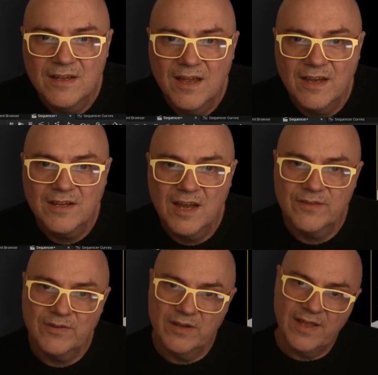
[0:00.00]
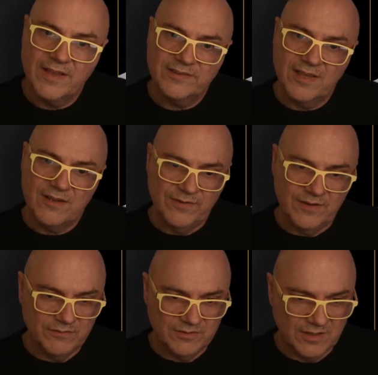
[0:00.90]
and kind of go, that
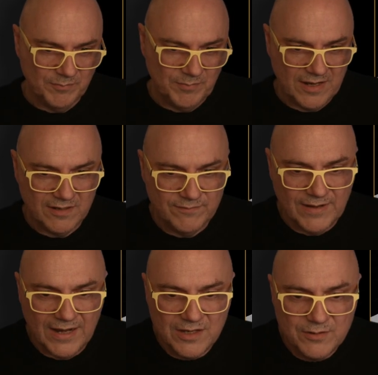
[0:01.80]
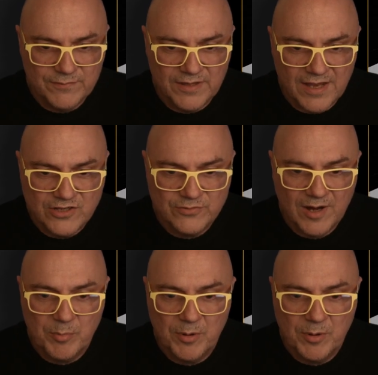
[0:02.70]
feels like a better value for the edge wrap.